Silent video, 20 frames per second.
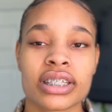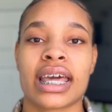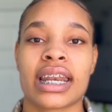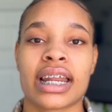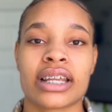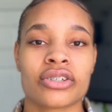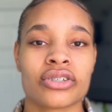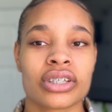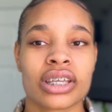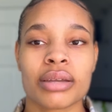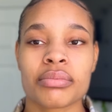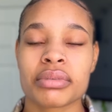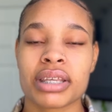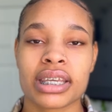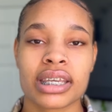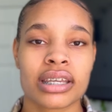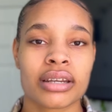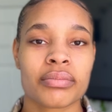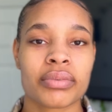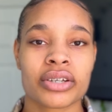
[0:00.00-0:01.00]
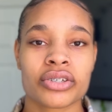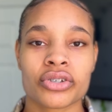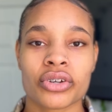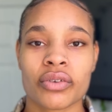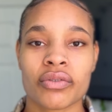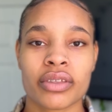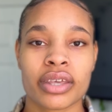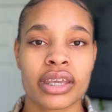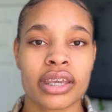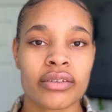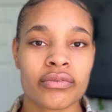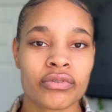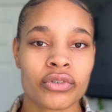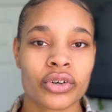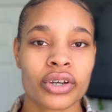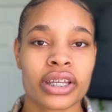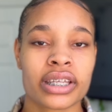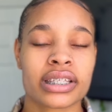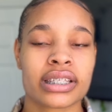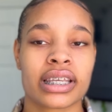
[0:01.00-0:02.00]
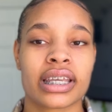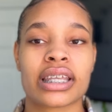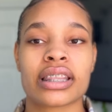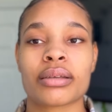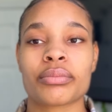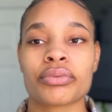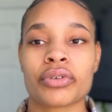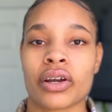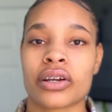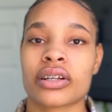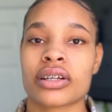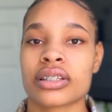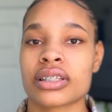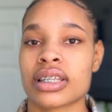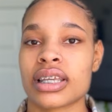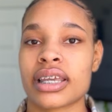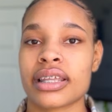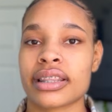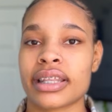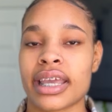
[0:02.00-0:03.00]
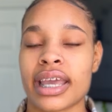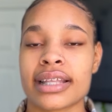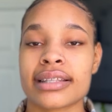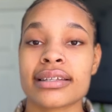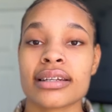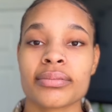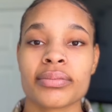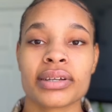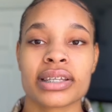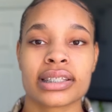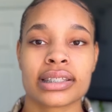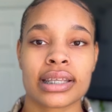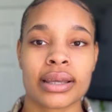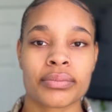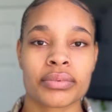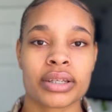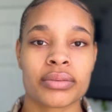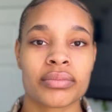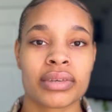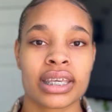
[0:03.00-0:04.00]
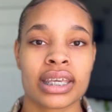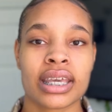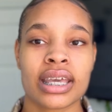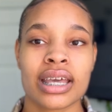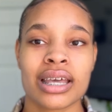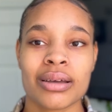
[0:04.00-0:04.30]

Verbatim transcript: And I just kept taking a picture of the invoice and the products and they ended up accepting me.